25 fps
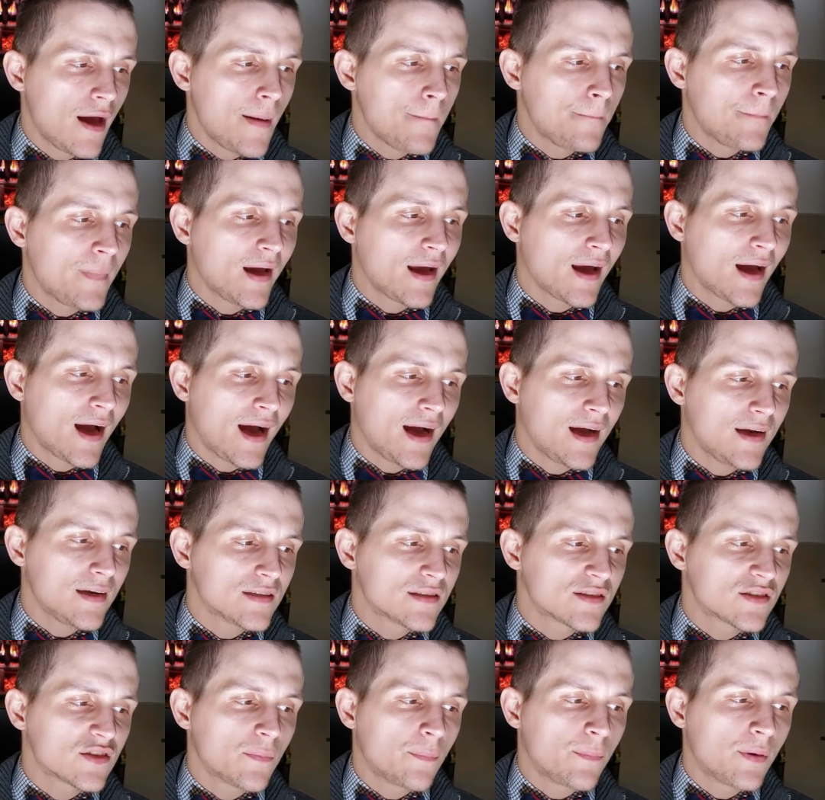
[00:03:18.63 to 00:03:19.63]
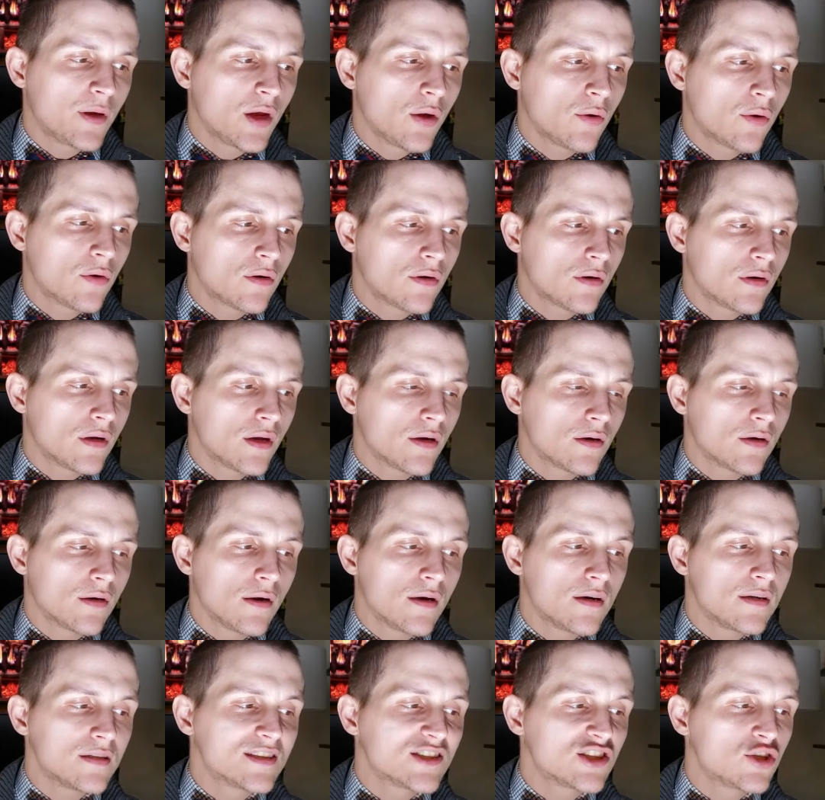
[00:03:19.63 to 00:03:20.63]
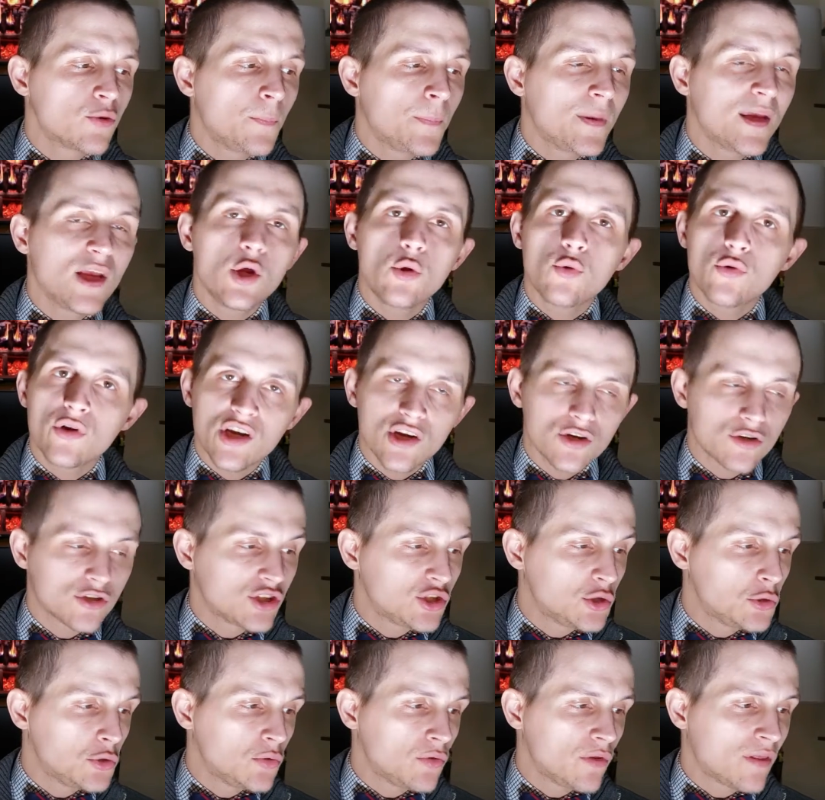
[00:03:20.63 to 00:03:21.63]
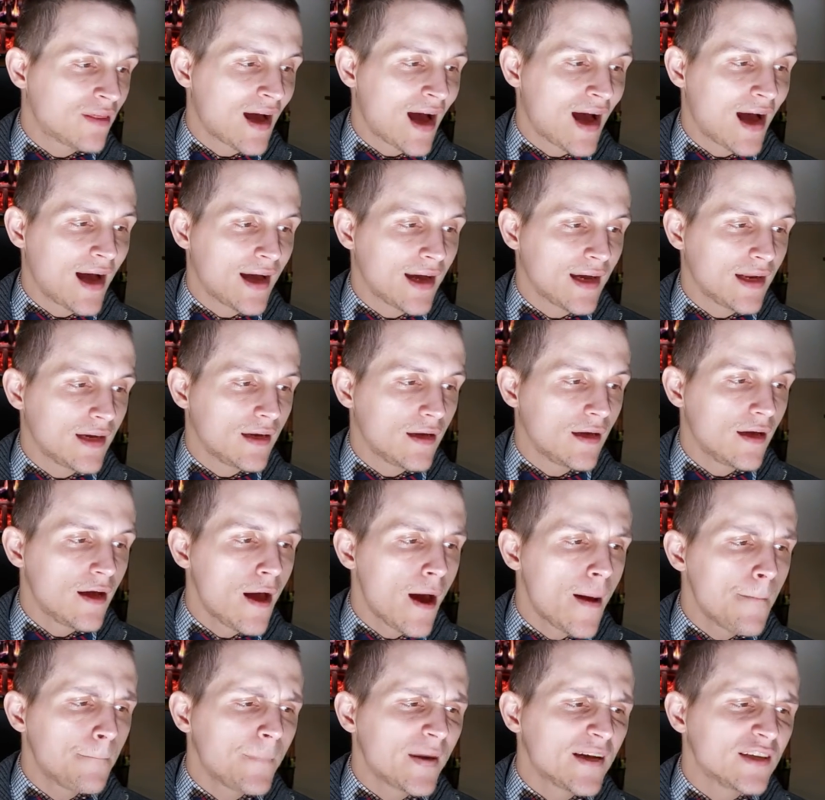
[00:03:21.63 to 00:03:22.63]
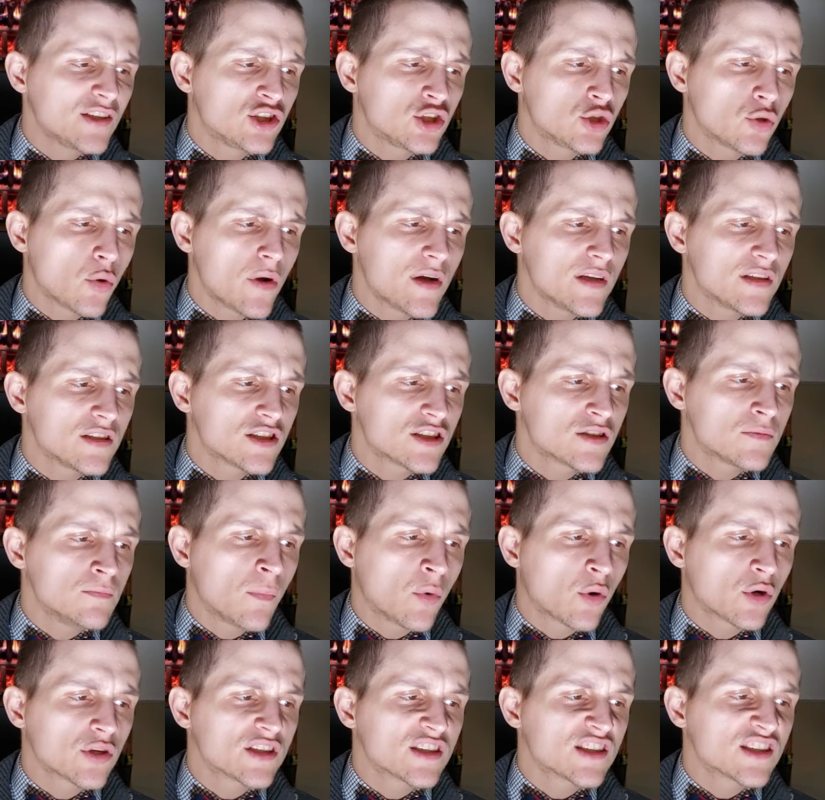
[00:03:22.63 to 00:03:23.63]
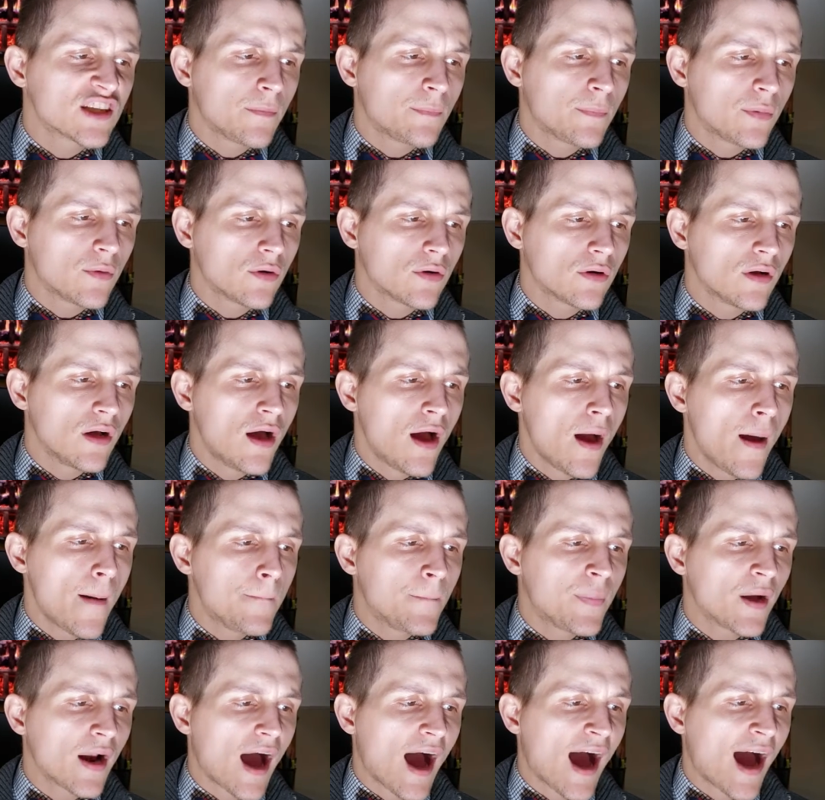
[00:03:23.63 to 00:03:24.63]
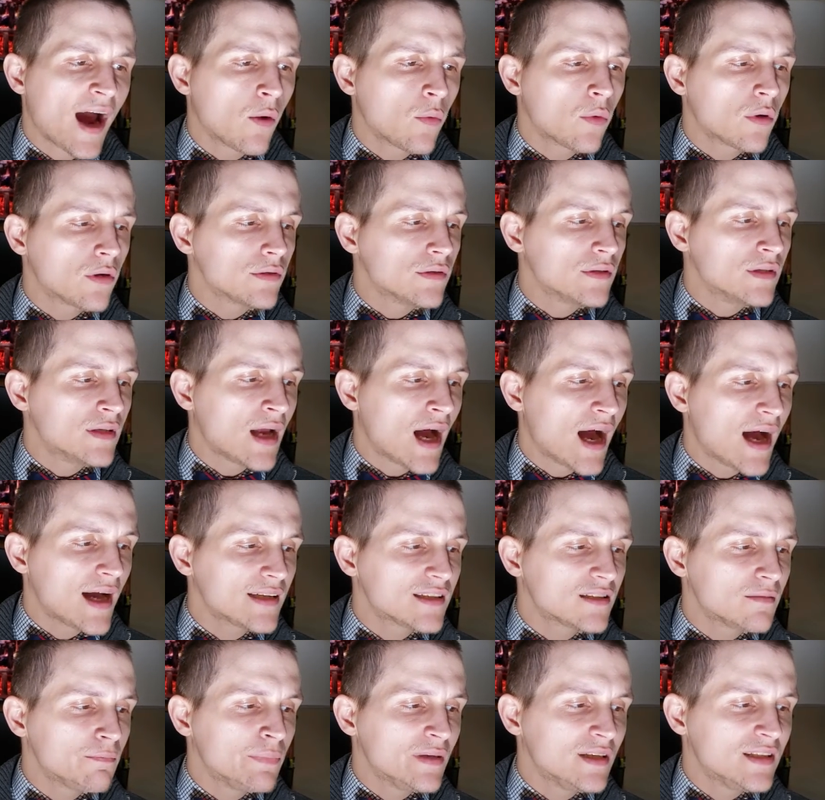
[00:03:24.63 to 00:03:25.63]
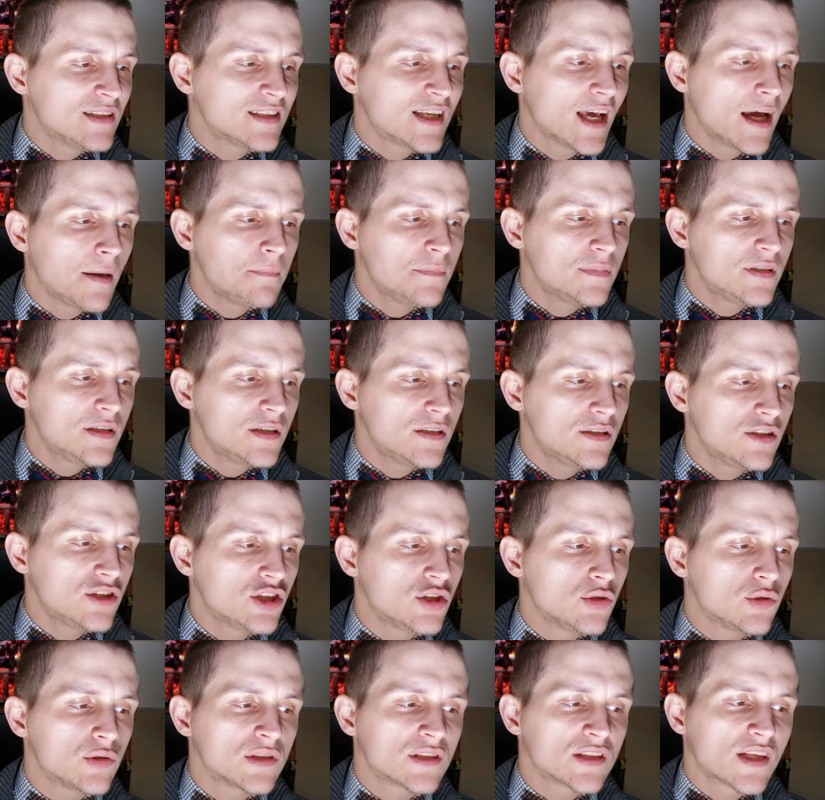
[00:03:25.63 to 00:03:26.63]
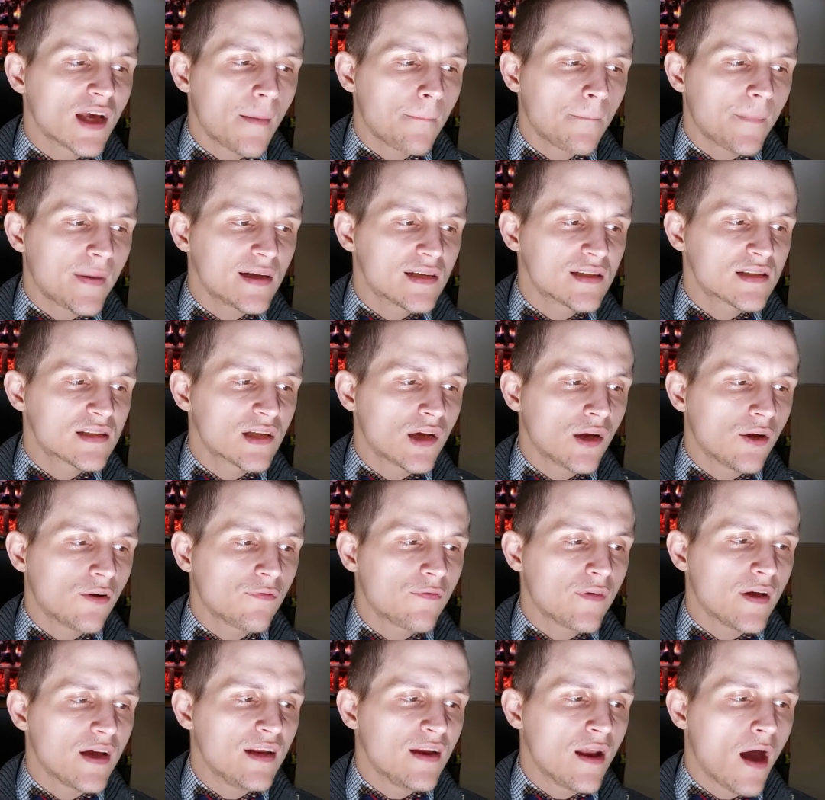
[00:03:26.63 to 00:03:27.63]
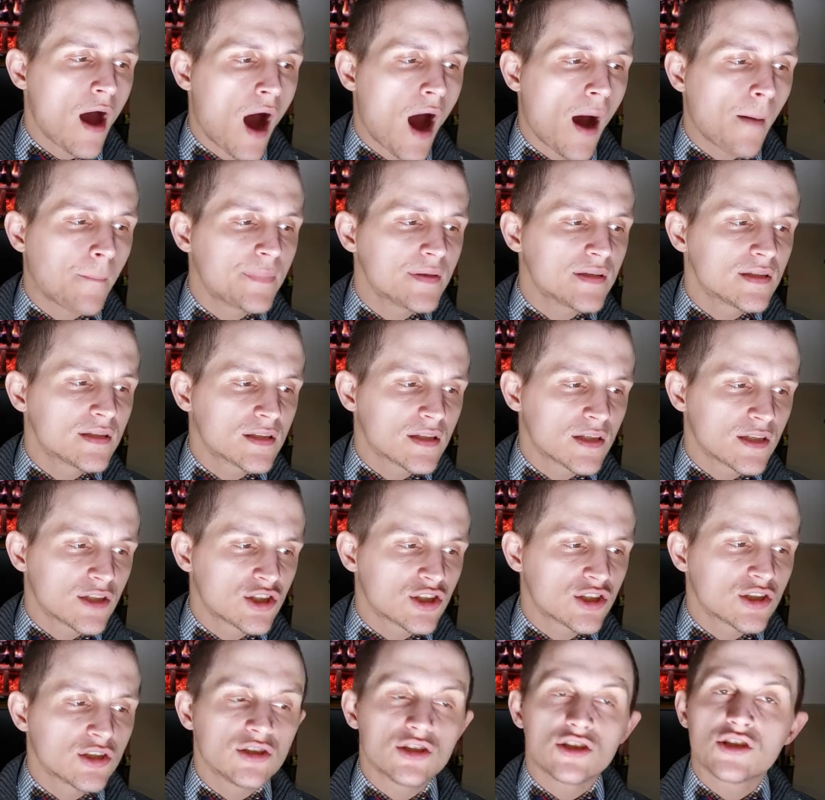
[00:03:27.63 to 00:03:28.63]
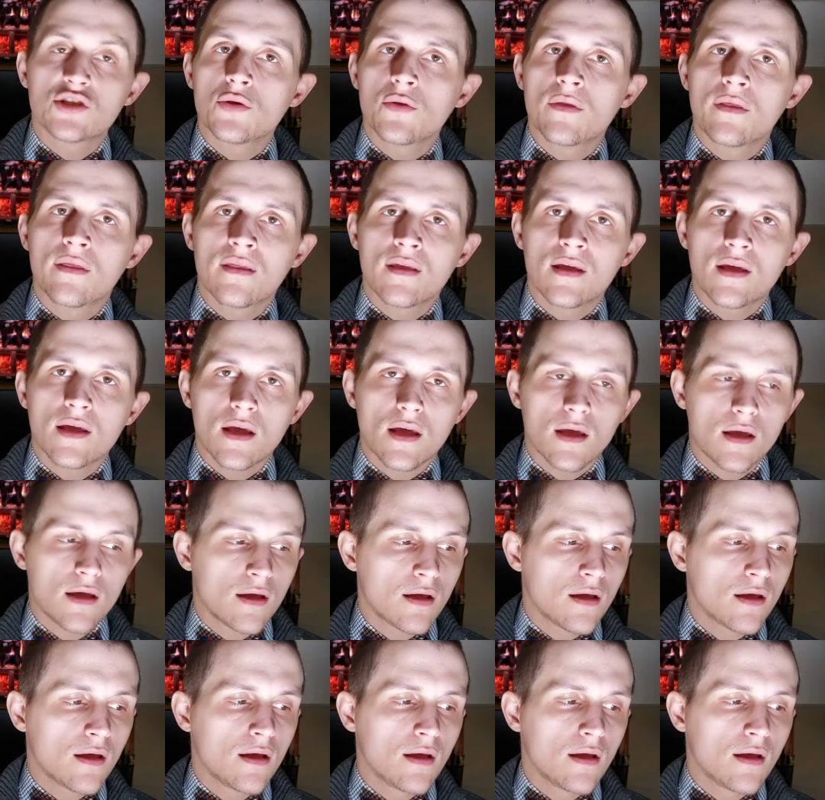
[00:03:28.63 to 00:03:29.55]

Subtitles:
My height is superior to thine, my joints more supple, but I will not be tempted to set myself in opposition to thee.